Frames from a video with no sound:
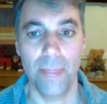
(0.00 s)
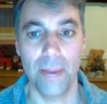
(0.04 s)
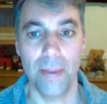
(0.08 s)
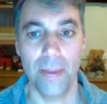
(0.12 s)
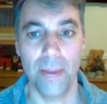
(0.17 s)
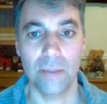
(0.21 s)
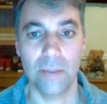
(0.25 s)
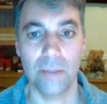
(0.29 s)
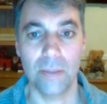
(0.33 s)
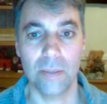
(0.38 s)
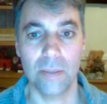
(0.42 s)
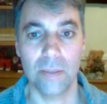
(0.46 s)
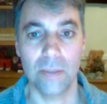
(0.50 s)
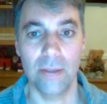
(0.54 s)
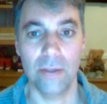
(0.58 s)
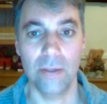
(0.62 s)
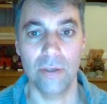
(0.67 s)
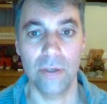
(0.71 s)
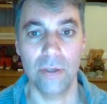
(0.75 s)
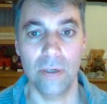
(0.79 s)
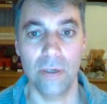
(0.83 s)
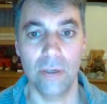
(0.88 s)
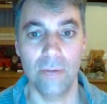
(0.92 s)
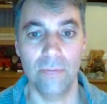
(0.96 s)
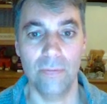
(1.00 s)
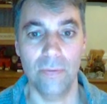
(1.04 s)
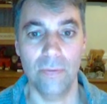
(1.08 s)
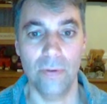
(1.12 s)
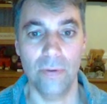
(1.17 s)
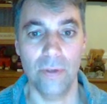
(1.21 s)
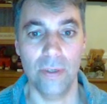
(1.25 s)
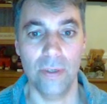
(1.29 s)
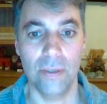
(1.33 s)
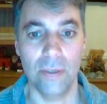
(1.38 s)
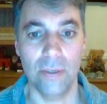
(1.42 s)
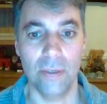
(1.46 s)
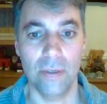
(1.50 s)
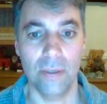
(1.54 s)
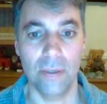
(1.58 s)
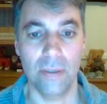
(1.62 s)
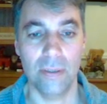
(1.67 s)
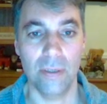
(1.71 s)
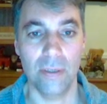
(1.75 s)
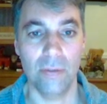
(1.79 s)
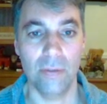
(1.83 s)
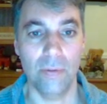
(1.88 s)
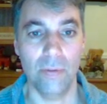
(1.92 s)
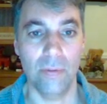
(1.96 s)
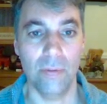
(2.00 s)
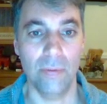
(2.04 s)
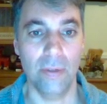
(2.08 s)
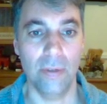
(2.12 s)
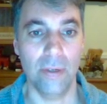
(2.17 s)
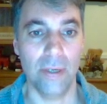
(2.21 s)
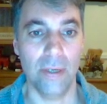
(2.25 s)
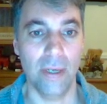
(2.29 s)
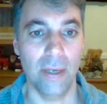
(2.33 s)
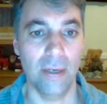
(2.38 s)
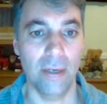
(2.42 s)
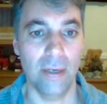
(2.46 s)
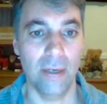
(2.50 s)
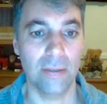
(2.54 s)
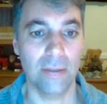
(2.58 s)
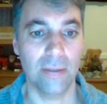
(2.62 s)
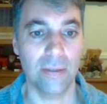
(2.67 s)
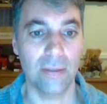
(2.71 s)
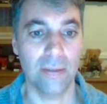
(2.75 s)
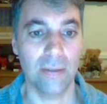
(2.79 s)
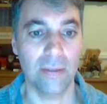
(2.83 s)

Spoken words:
expand the chart for you so you can see what we're looking at.